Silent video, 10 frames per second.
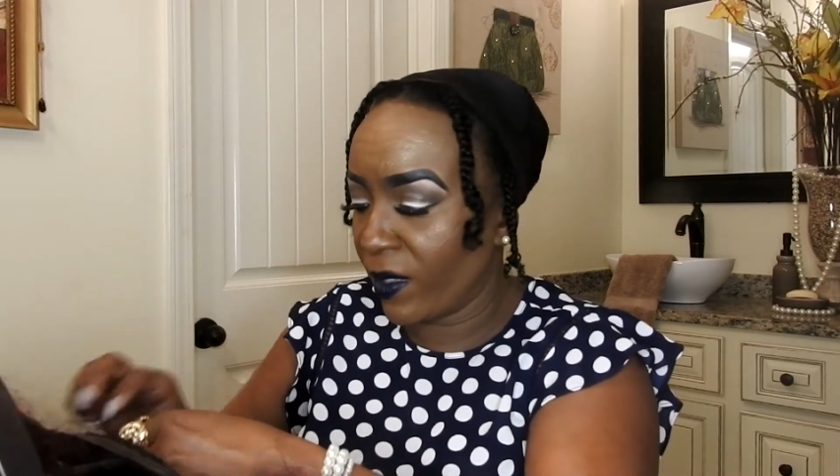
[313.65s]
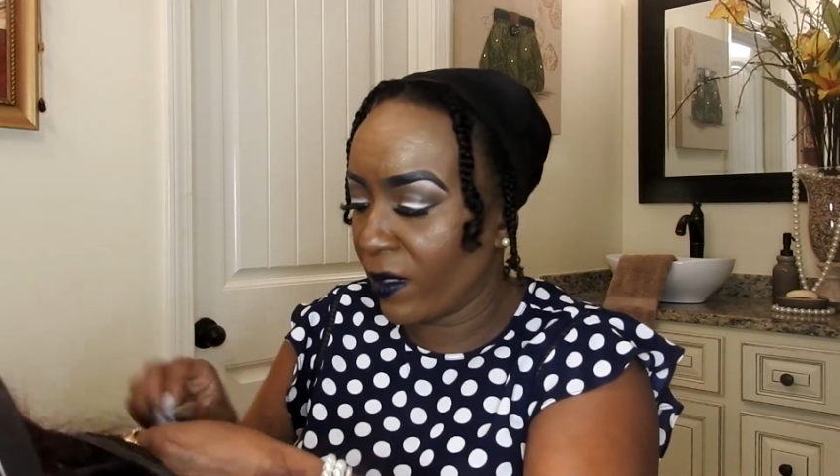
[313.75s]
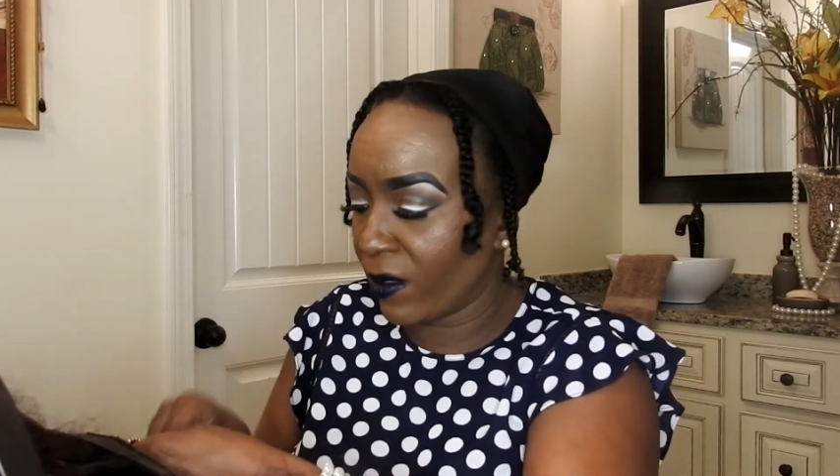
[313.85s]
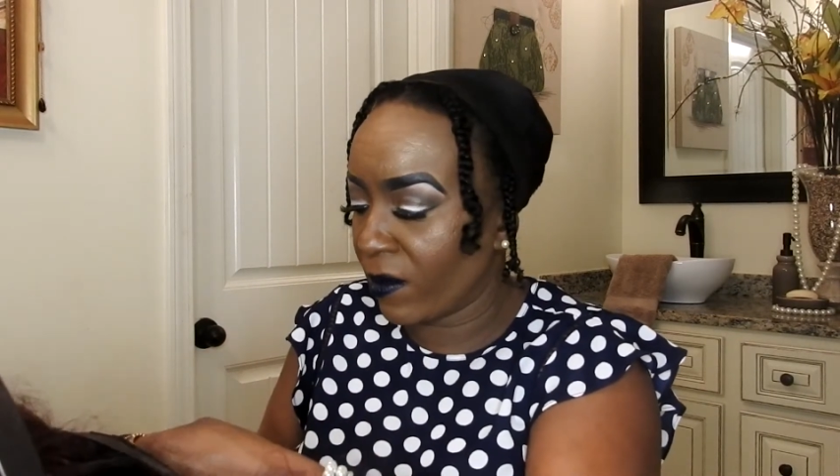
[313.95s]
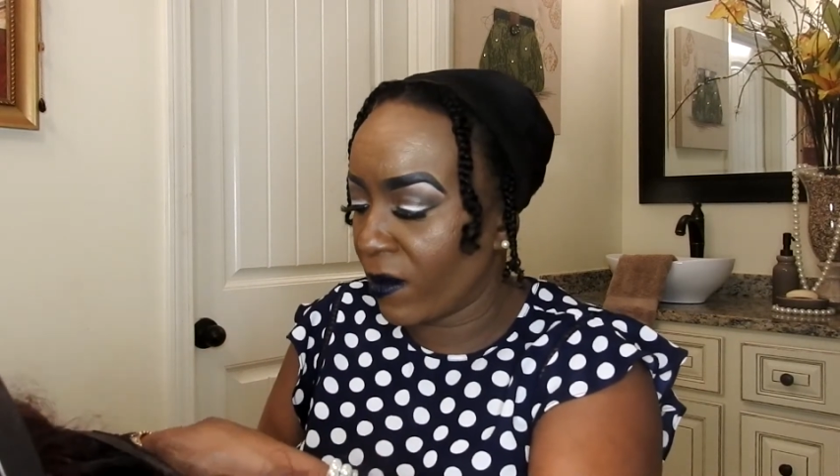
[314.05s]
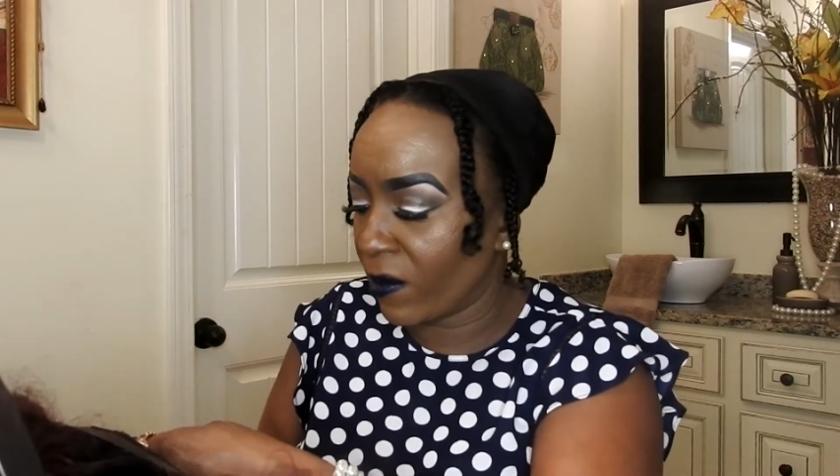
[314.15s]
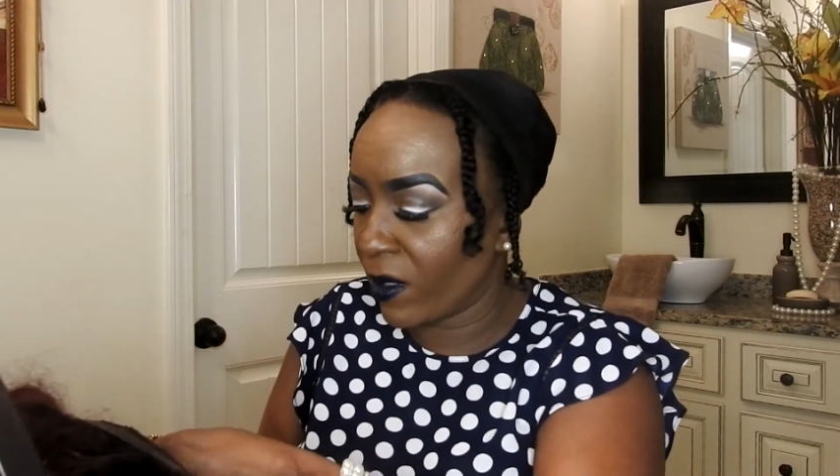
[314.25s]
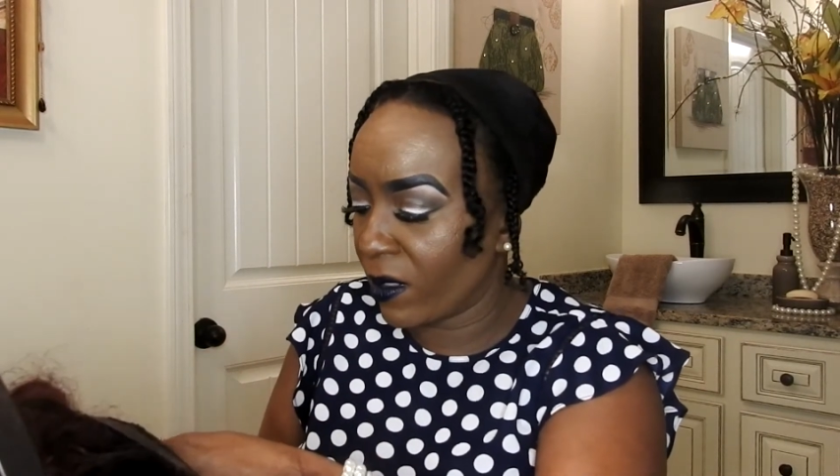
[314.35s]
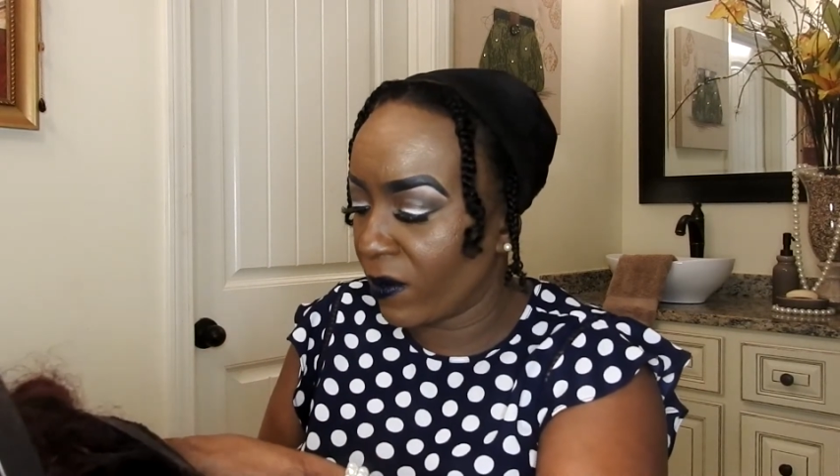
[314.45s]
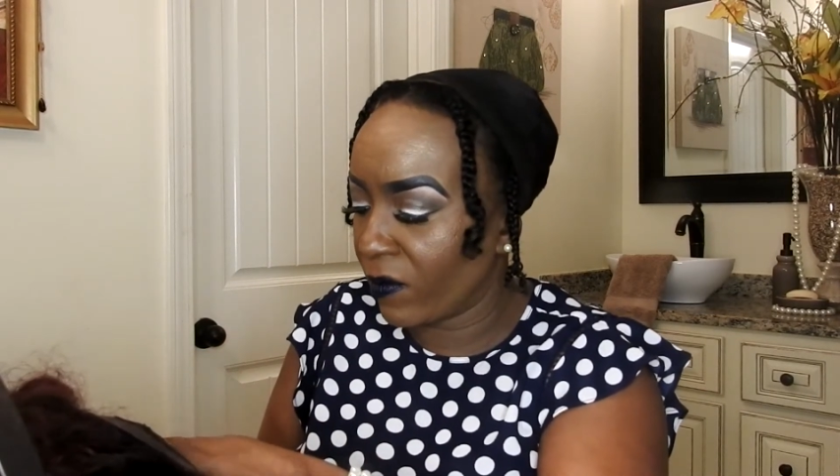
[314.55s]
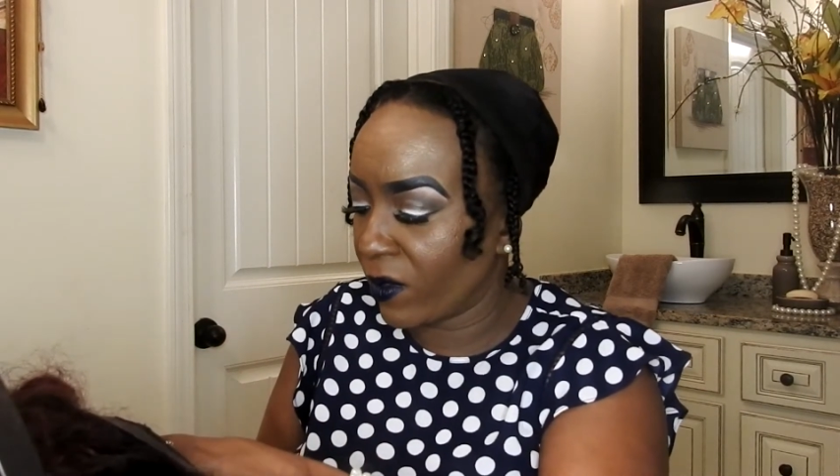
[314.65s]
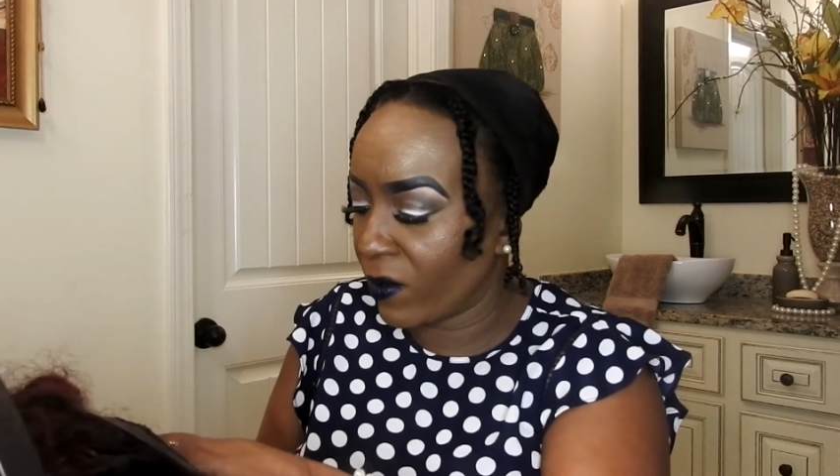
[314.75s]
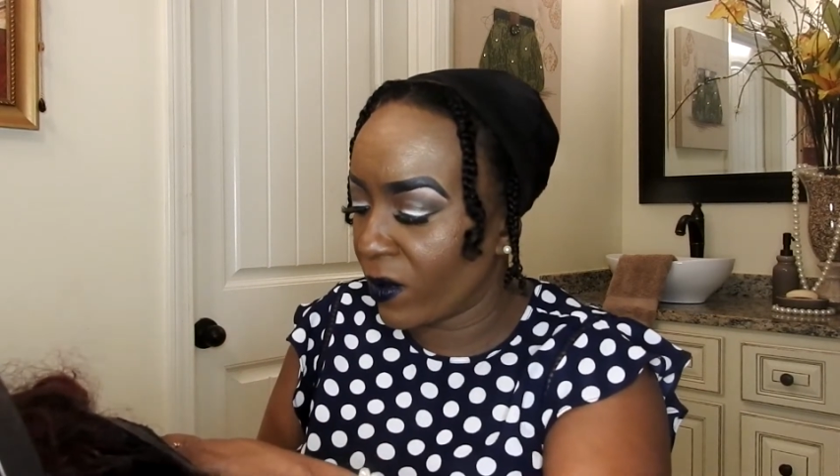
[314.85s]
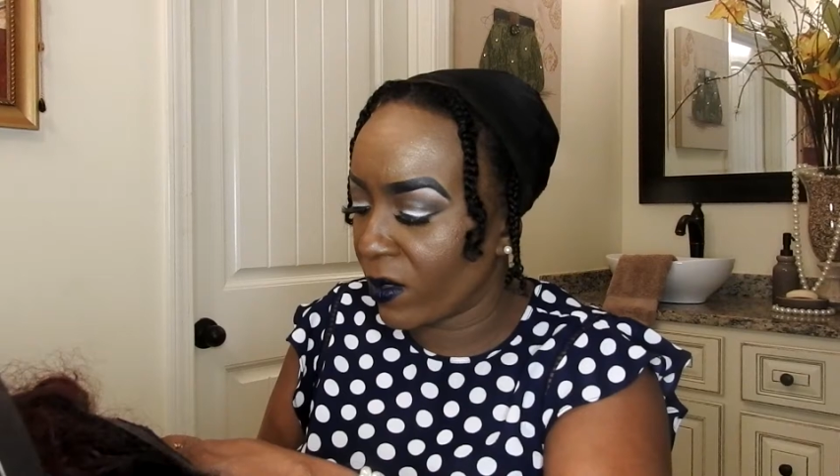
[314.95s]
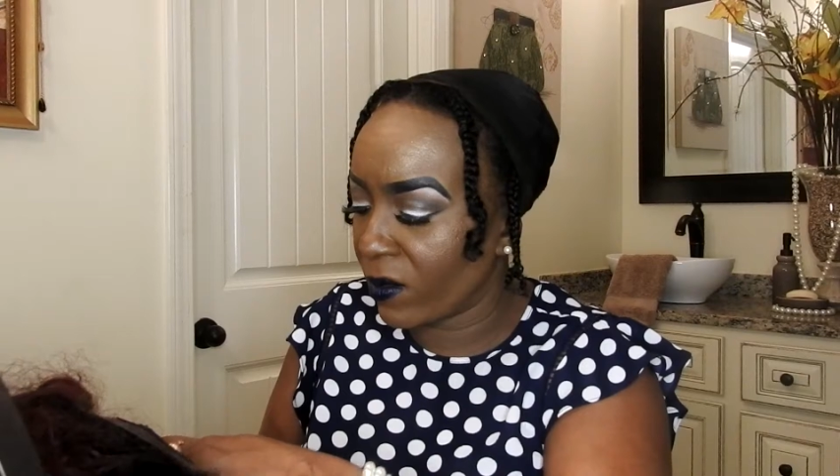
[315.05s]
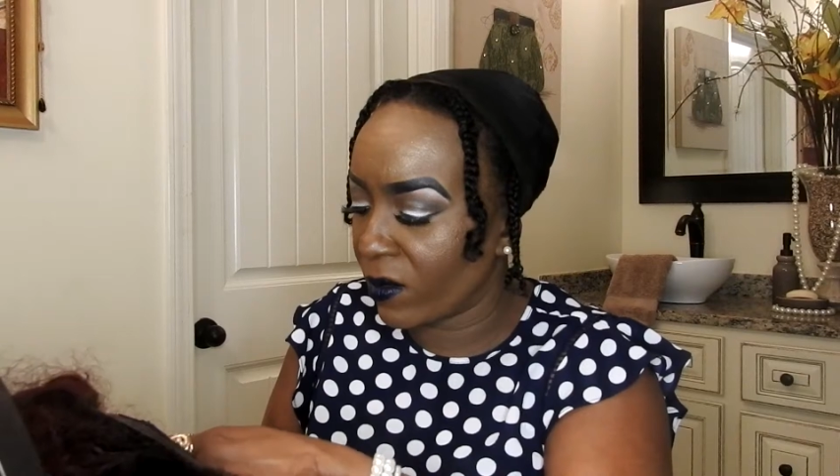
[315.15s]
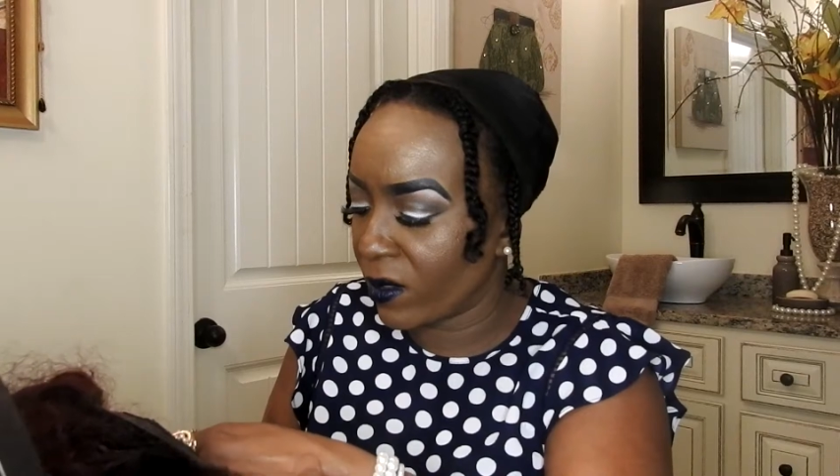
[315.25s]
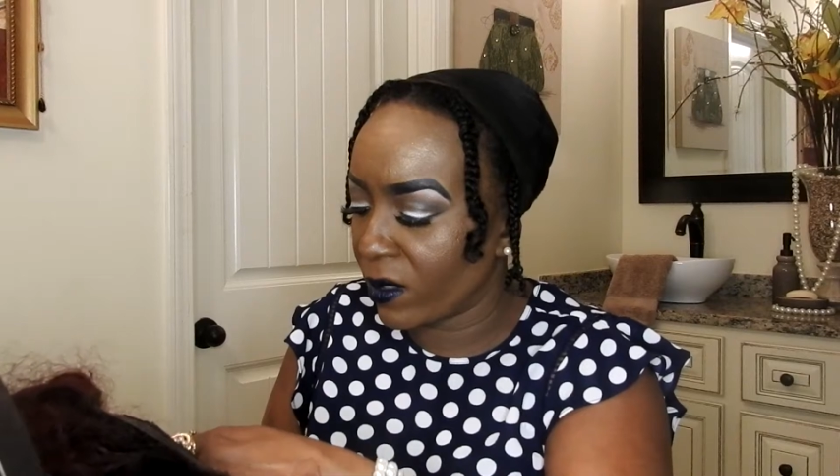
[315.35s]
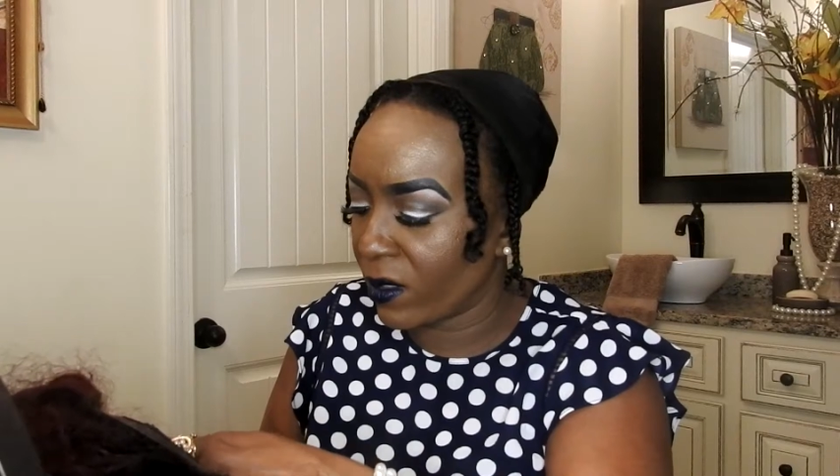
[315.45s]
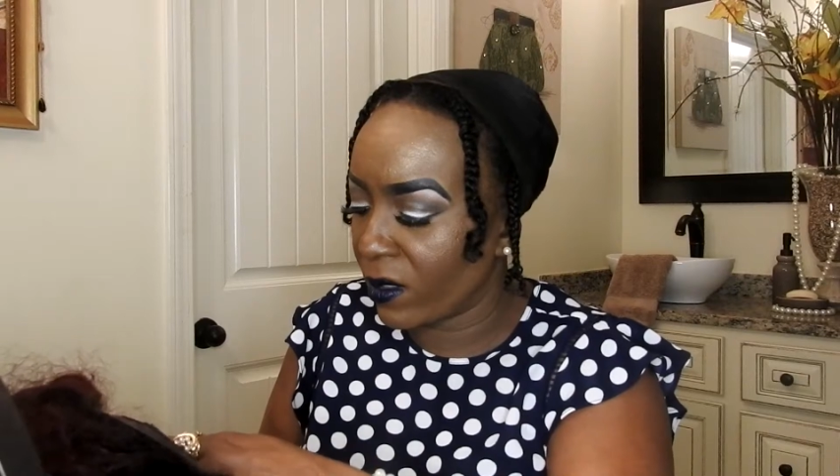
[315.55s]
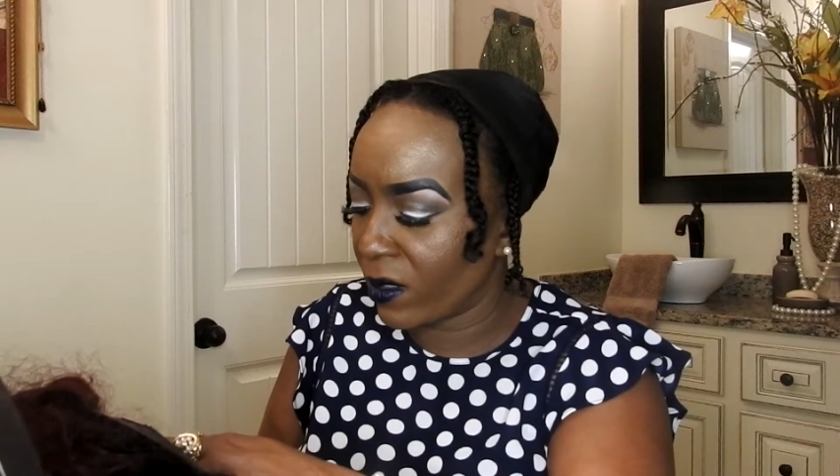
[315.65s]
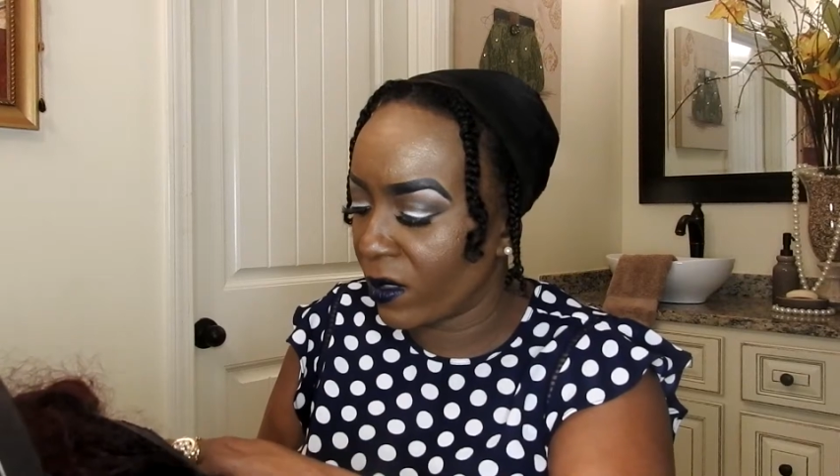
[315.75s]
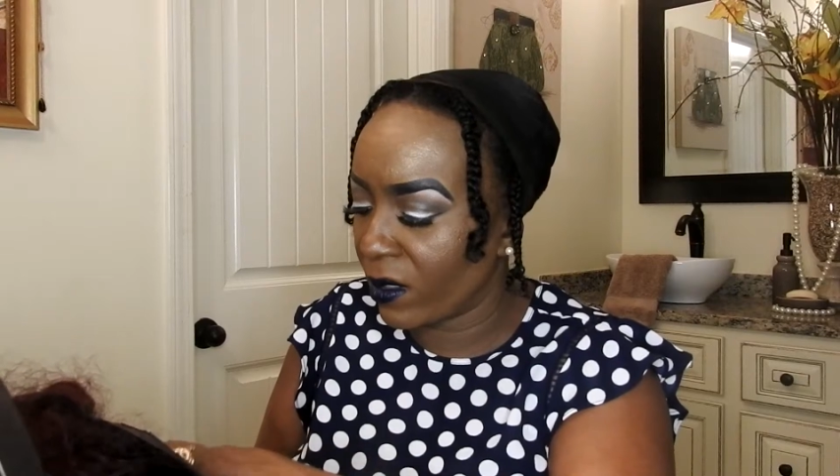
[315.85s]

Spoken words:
I'll grab it afterwards